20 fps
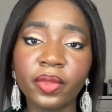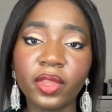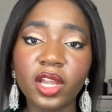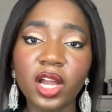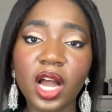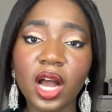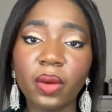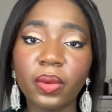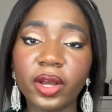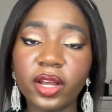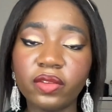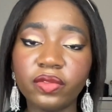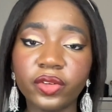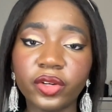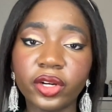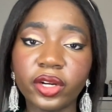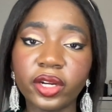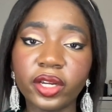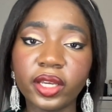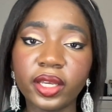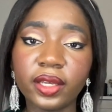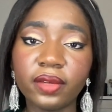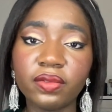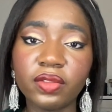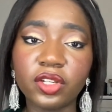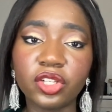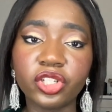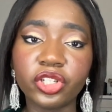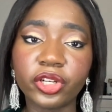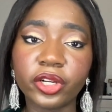However, if
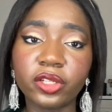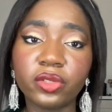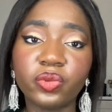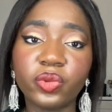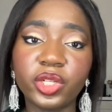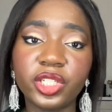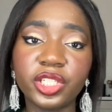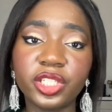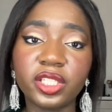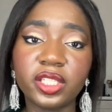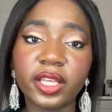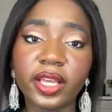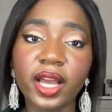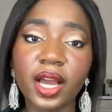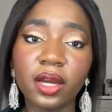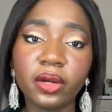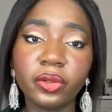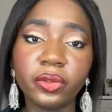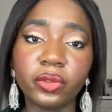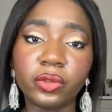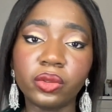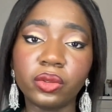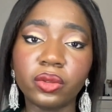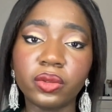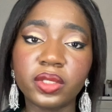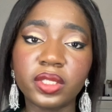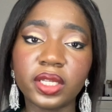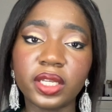the shirt reaches the ankles,